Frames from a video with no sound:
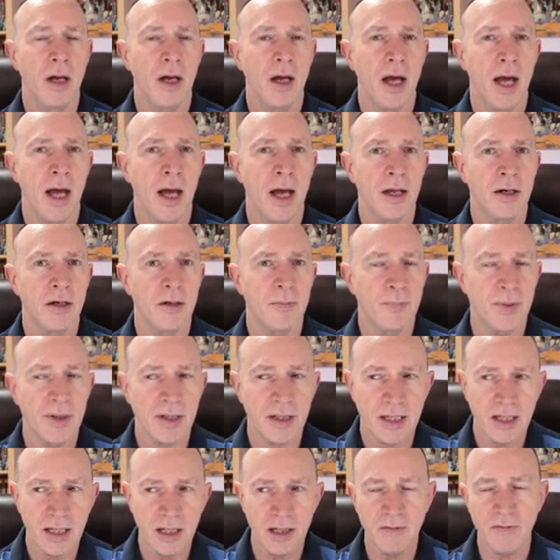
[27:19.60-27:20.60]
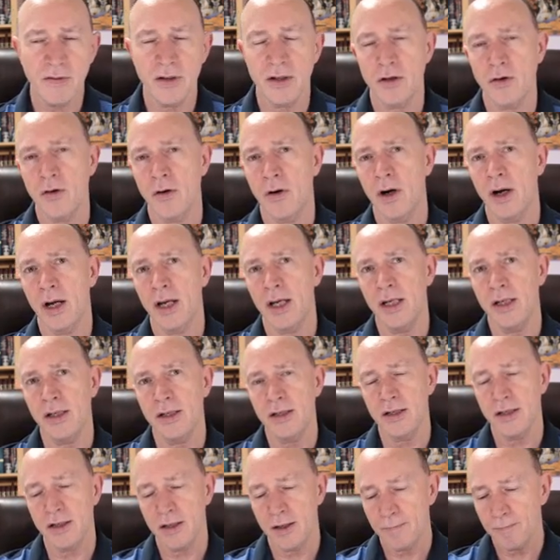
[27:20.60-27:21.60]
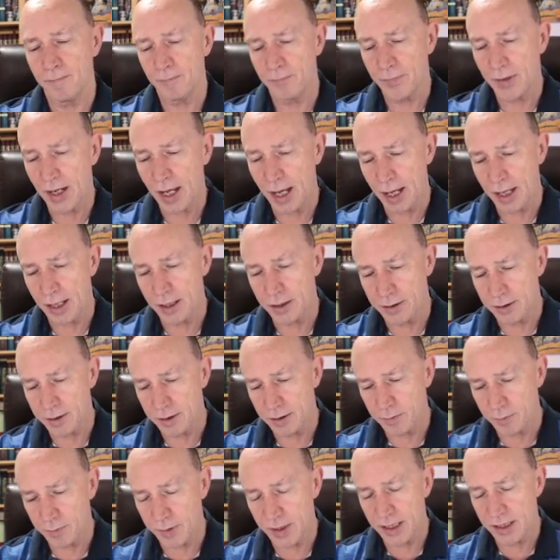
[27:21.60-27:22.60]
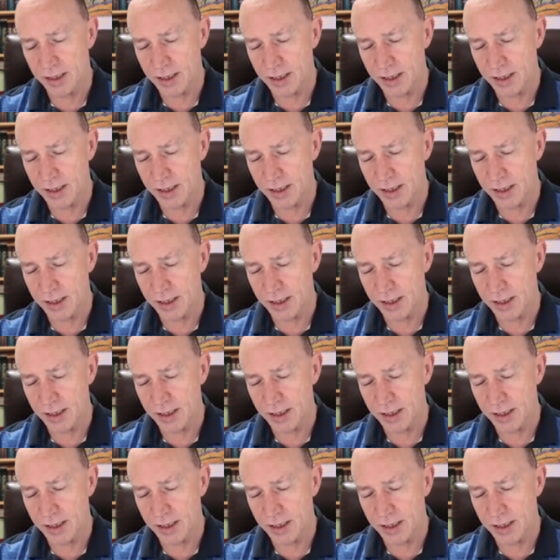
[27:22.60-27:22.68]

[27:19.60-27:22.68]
and believe in Christ and be